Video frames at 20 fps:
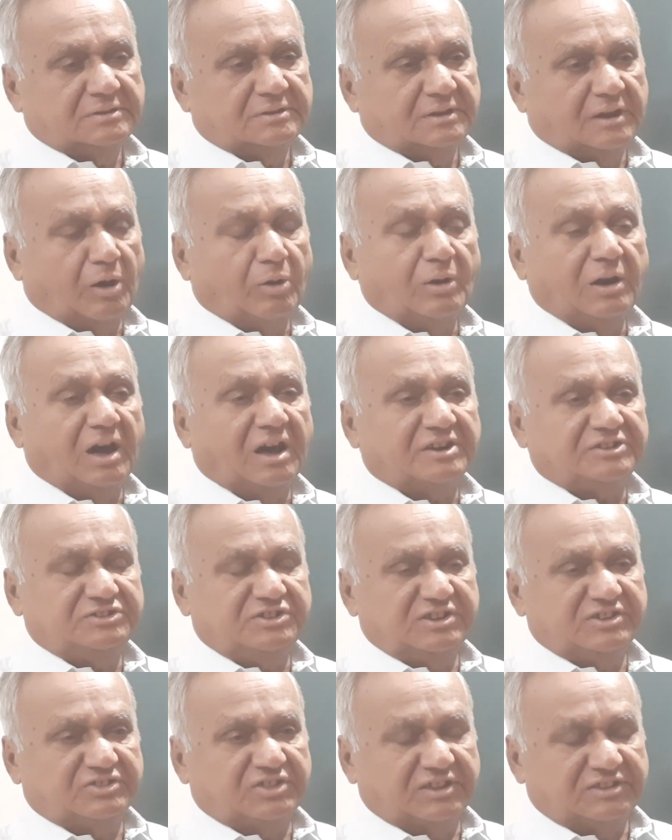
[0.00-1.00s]
how large
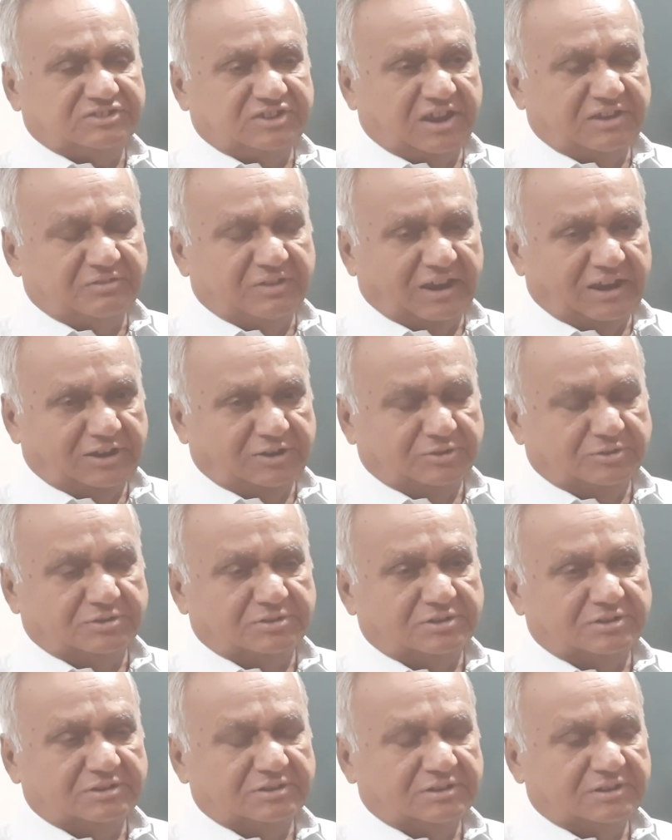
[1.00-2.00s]
is the J value,
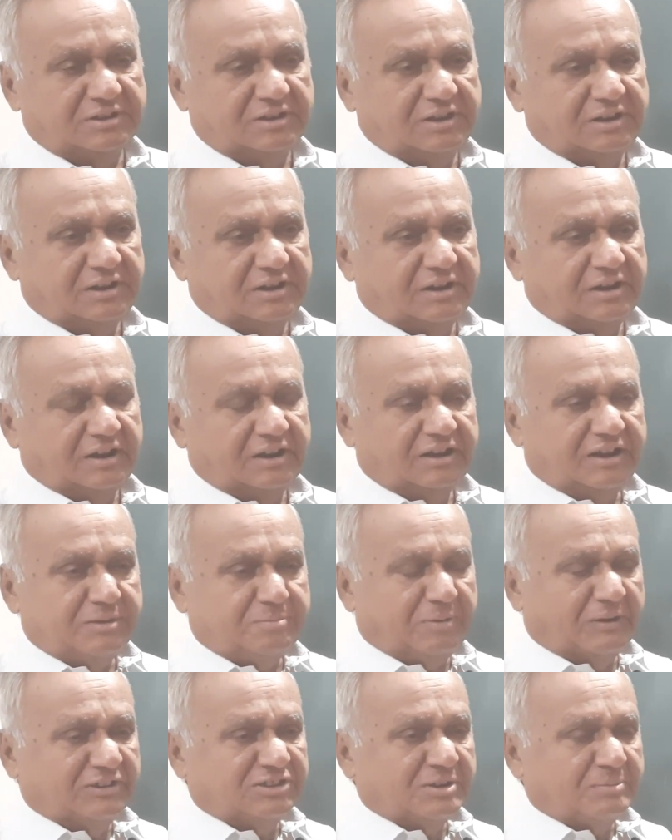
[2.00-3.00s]

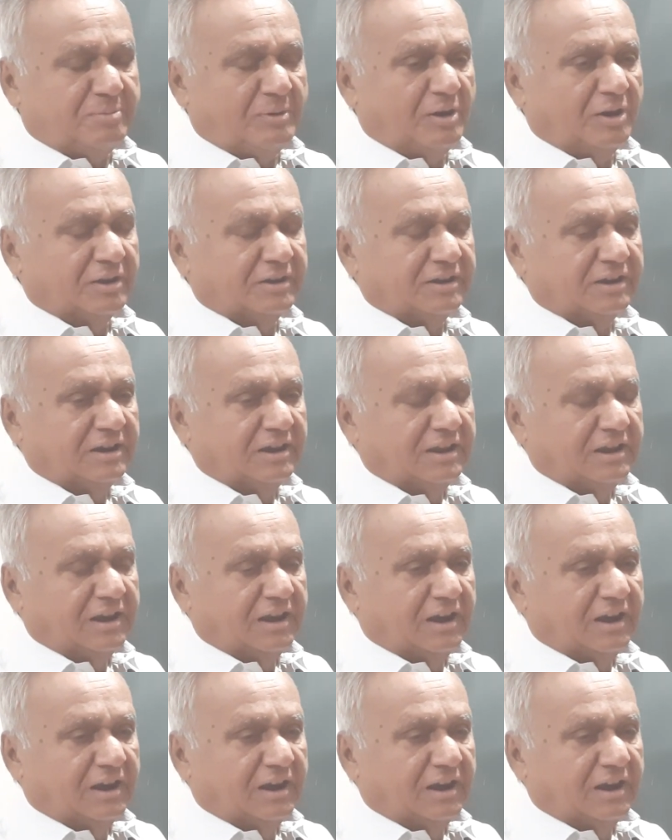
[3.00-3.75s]
depends upon